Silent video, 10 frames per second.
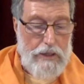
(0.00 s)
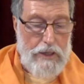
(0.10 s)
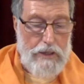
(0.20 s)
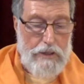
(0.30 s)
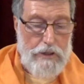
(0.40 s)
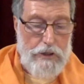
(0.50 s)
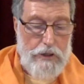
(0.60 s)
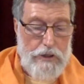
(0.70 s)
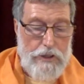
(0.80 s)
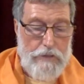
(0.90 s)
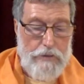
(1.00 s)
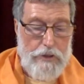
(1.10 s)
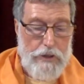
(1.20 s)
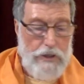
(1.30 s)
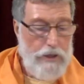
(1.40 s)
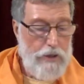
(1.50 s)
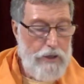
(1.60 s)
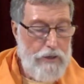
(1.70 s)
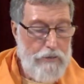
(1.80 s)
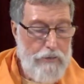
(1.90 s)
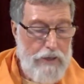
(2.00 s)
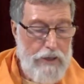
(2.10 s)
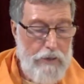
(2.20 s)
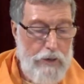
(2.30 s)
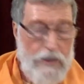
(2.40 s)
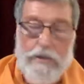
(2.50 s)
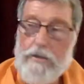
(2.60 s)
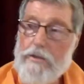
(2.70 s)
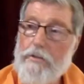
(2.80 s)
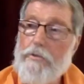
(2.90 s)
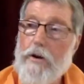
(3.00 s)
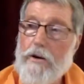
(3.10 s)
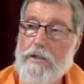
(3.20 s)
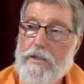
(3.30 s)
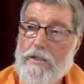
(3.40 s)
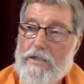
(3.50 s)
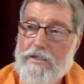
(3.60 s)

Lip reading: that in turn seemed dirty to him, and he went to the forest.